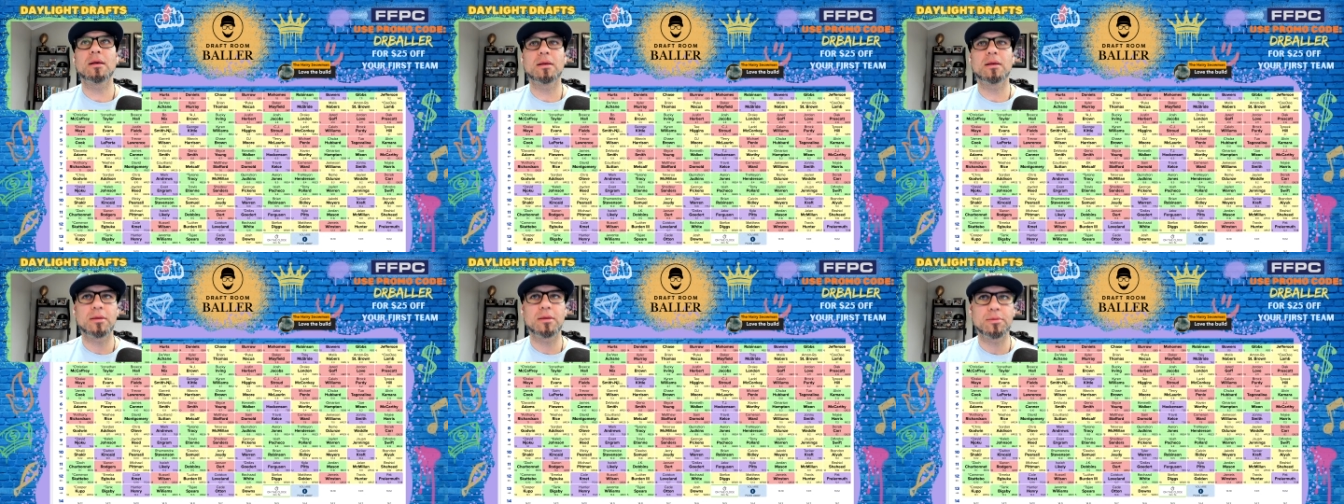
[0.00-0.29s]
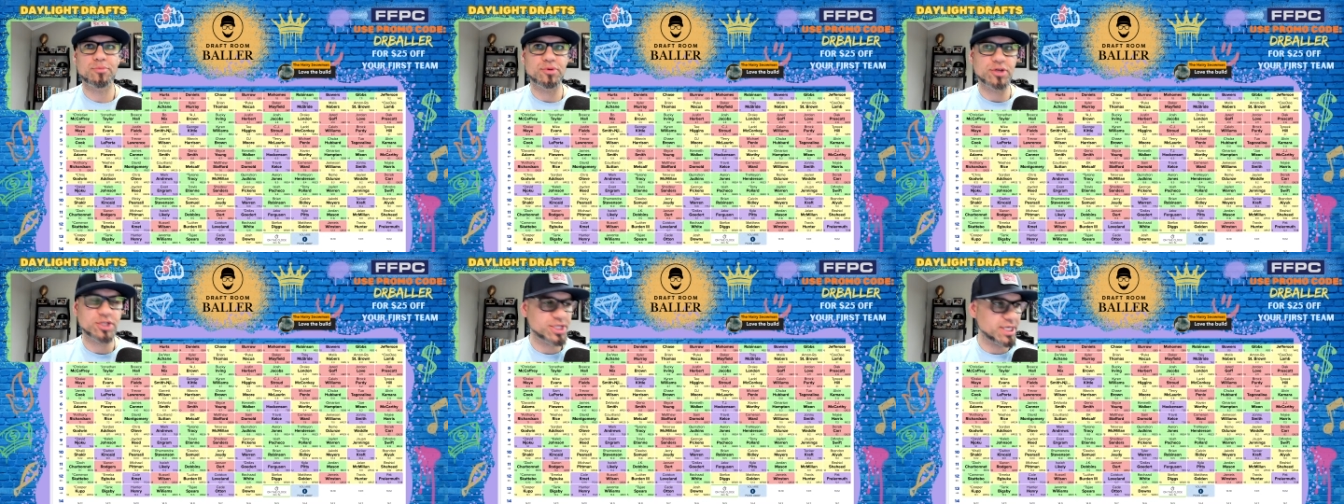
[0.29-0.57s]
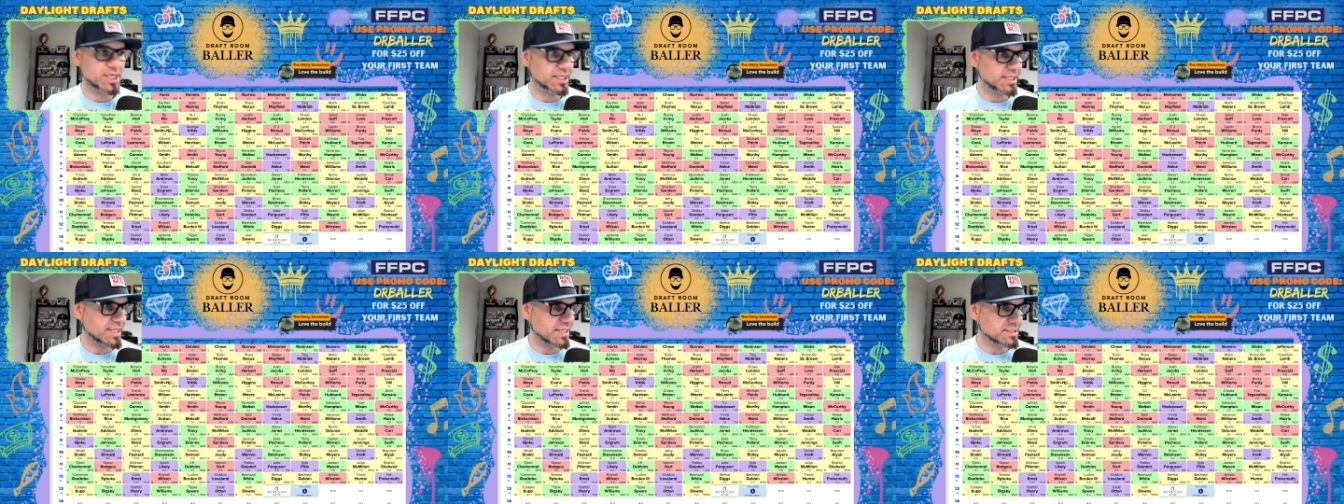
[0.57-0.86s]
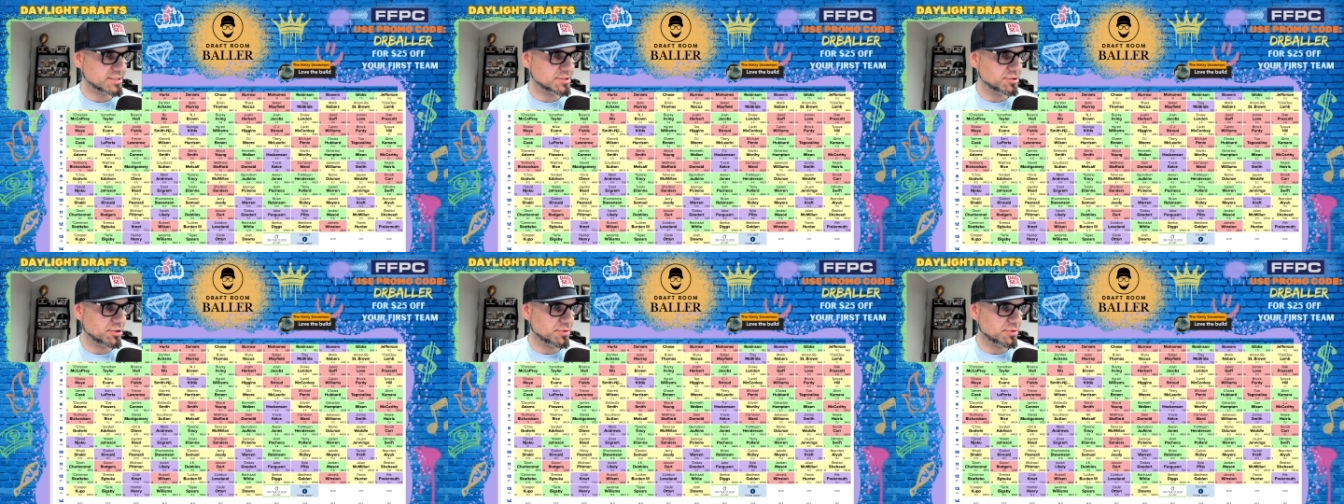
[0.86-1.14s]
Appreciate that,
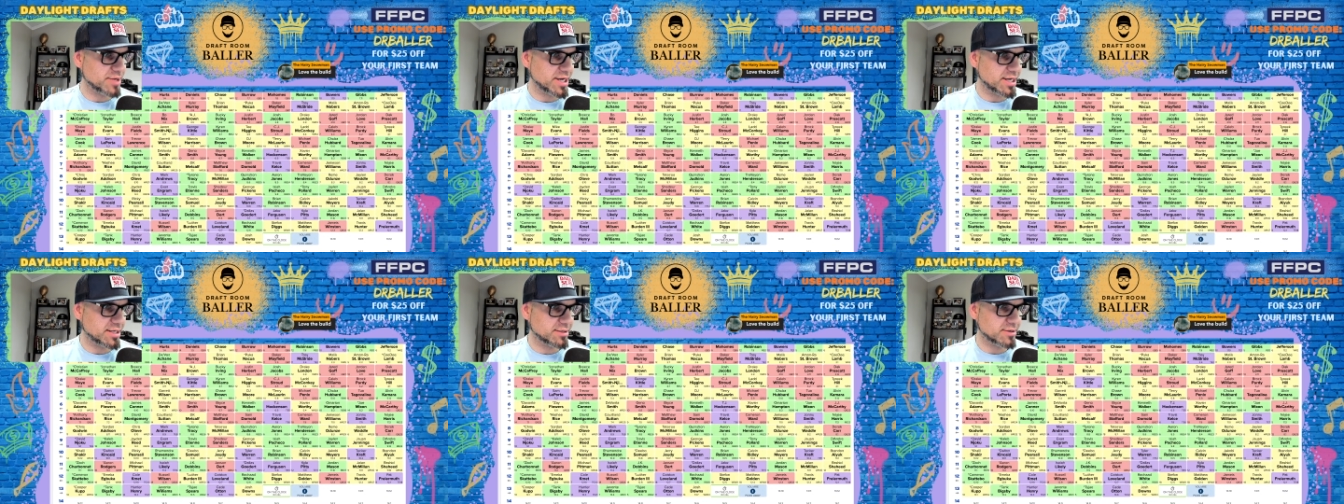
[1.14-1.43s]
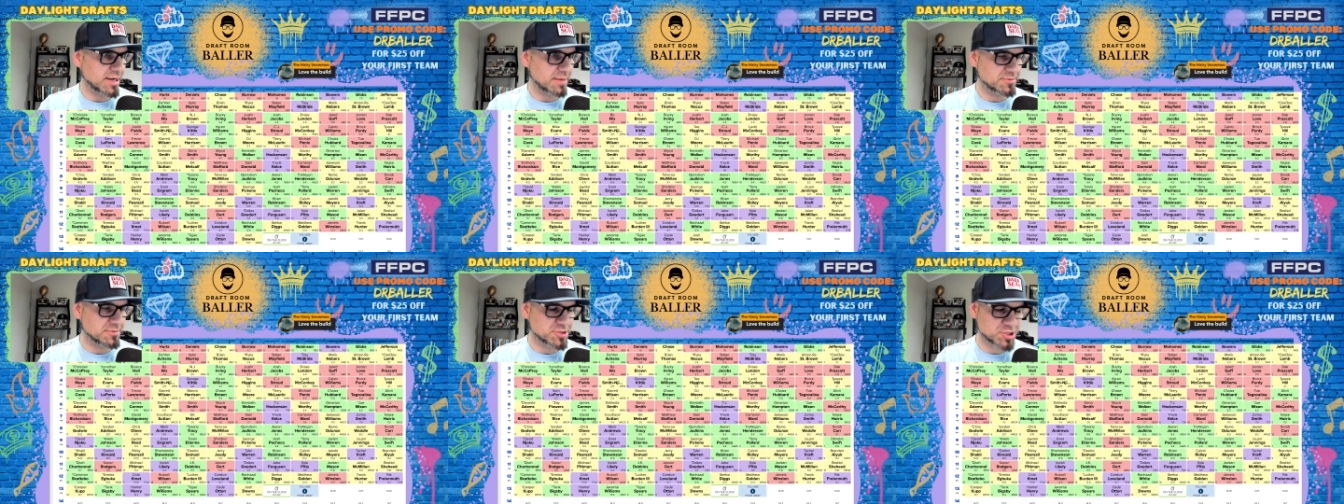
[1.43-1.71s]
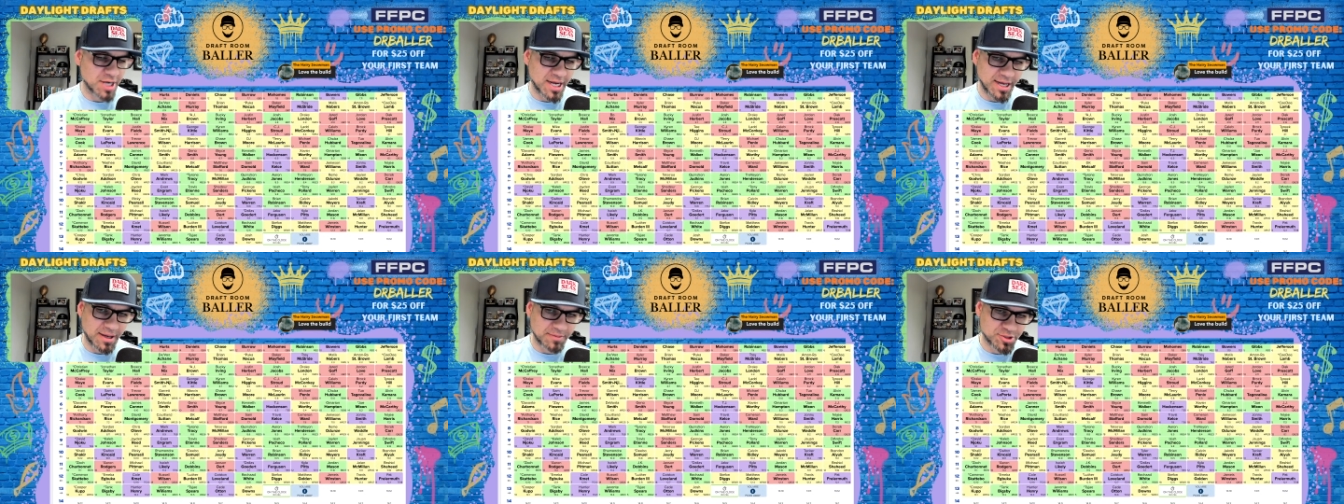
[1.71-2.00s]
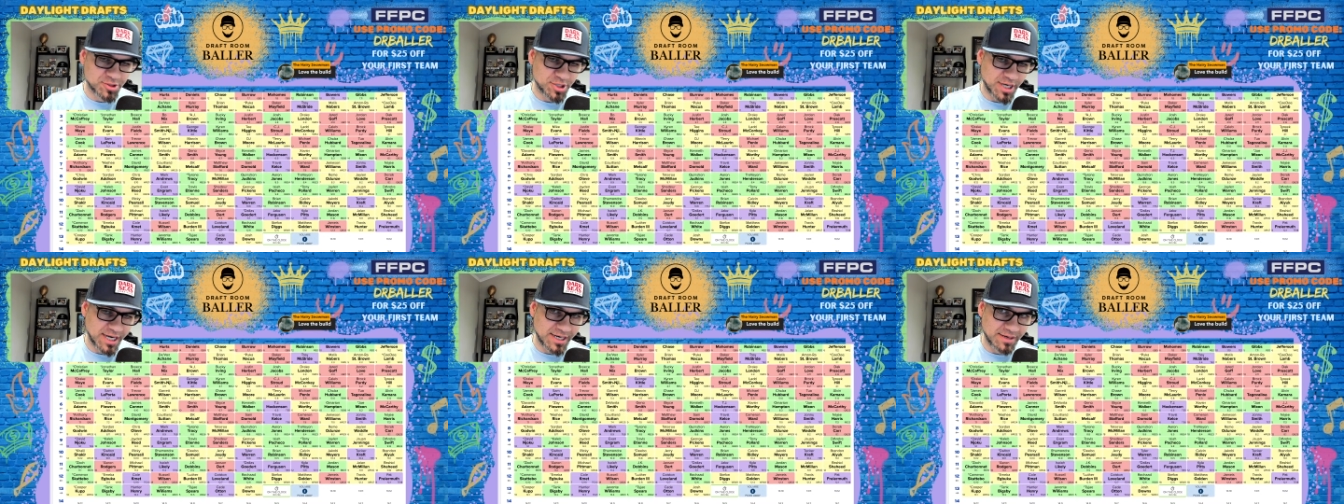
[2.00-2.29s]
Snowman. I'm
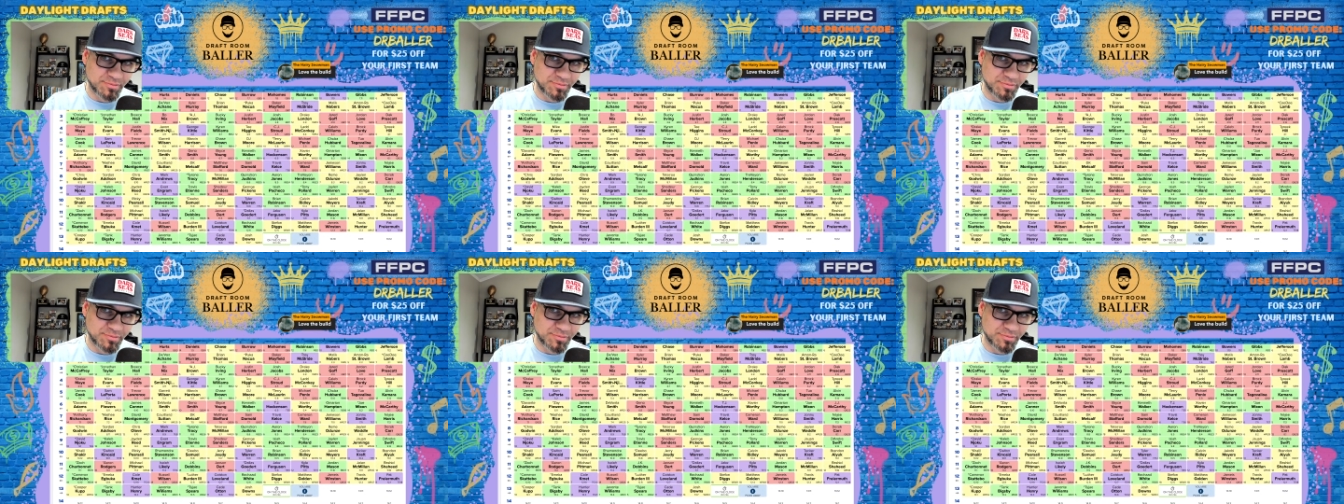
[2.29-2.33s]
trying